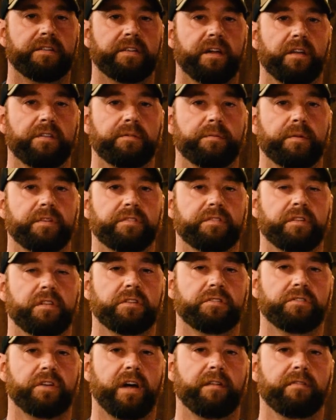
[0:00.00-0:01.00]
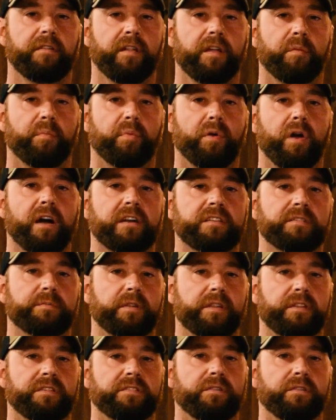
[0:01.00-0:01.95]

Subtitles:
tells me it's going to travel at approximately